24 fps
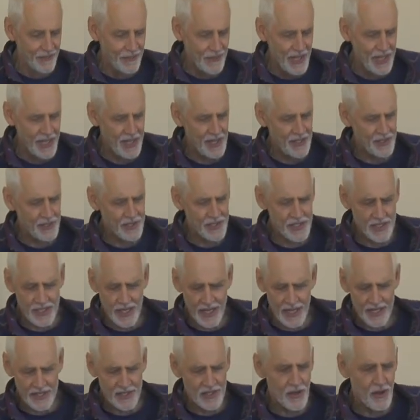He
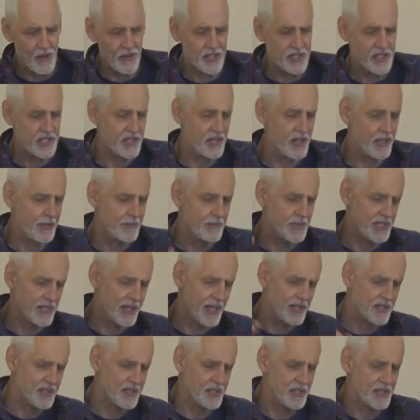understands all the
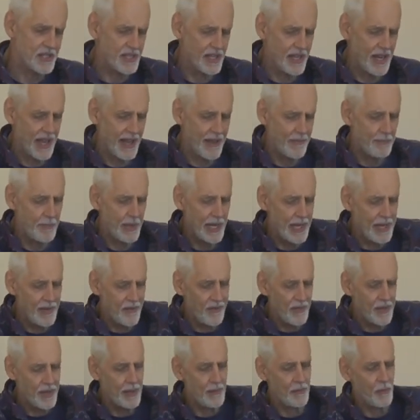circumstances that have made
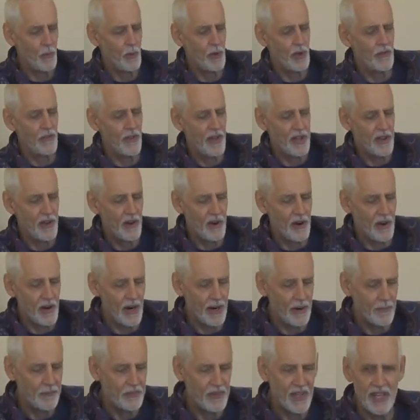them what they
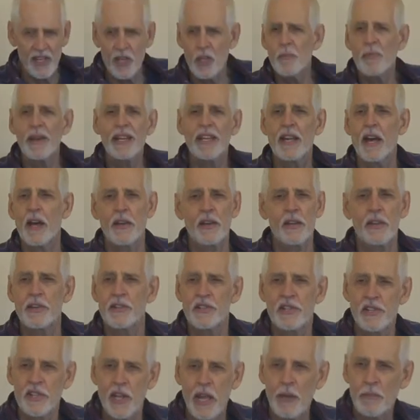are. And you may not
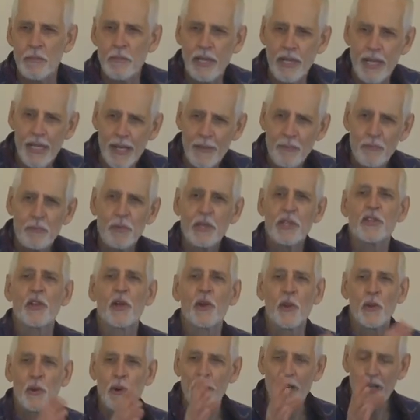understand me, but the
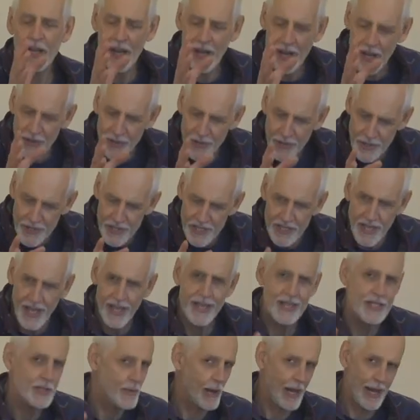Lord
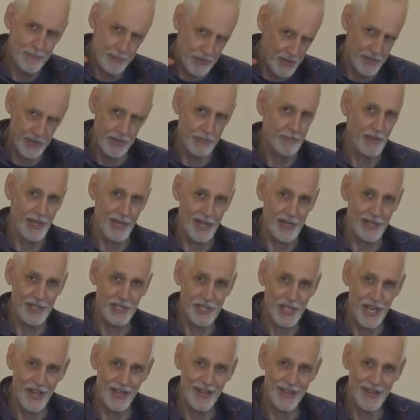understands why I'm such a mess.